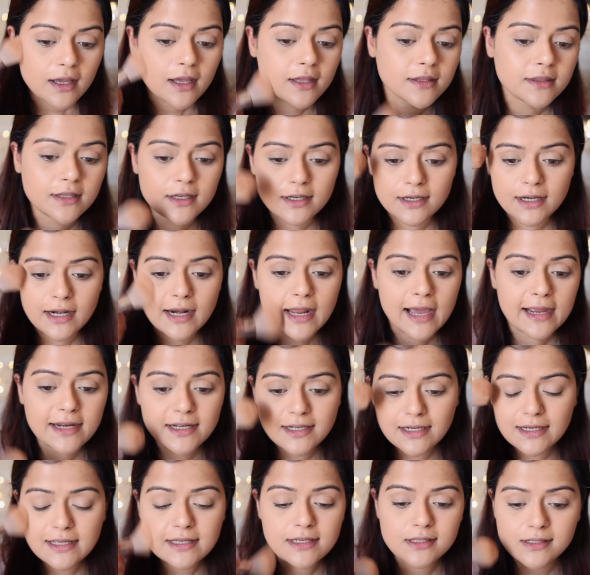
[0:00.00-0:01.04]
and then
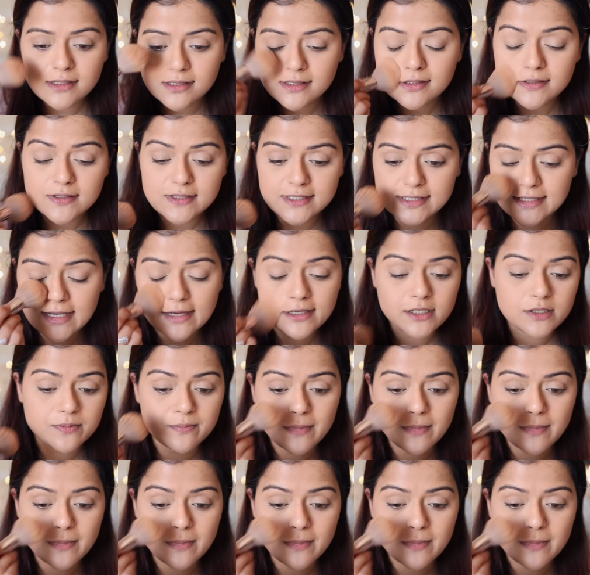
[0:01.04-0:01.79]
lightly set